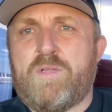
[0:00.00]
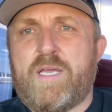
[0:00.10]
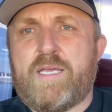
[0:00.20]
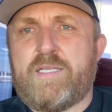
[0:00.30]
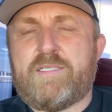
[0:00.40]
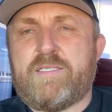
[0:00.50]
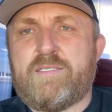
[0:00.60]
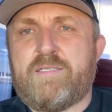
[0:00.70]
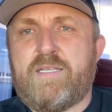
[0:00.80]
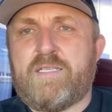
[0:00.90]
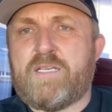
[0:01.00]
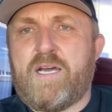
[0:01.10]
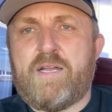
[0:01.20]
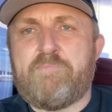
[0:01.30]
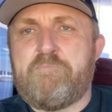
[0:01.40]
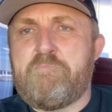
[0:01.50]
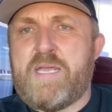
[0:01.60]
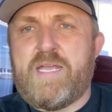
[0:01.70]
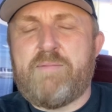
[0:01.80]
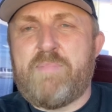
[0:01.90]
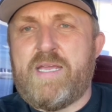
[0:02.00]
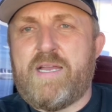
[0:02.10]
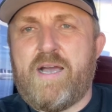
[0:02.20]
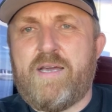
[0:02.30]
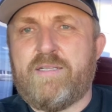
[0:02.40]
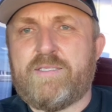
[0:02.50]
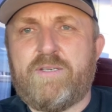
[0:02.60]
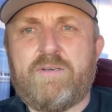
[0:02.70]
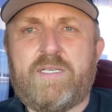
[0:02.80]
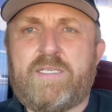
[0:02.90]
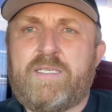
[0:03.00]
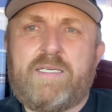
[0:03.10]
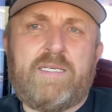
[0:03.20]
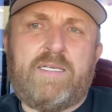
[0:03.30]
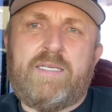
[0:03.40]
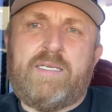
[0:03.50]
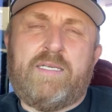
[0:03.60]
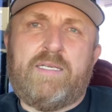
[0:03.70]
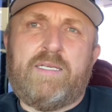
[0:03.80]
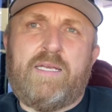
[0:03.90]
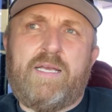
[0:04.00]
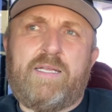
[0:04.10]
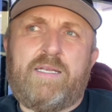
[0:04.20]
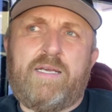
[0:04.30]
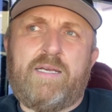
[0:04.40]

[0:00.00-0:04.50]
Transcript: Like it's got a mean idle to it, and